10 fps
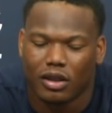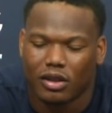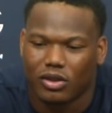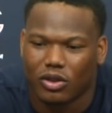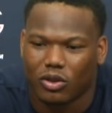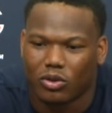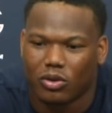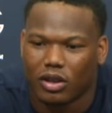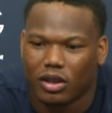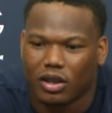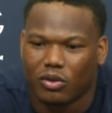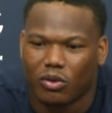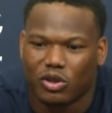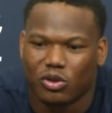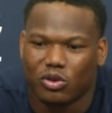So
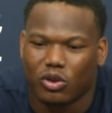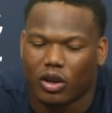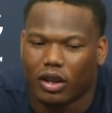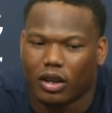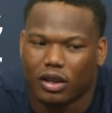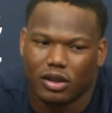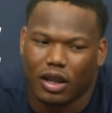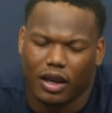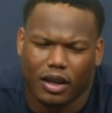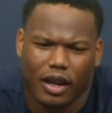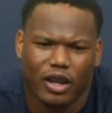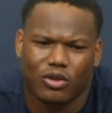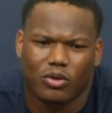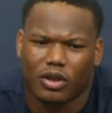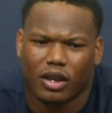once you start it, it's like a
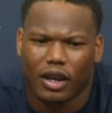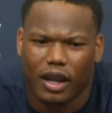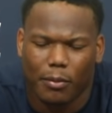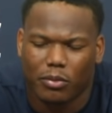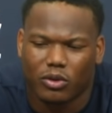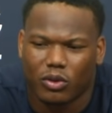natural thing that happens.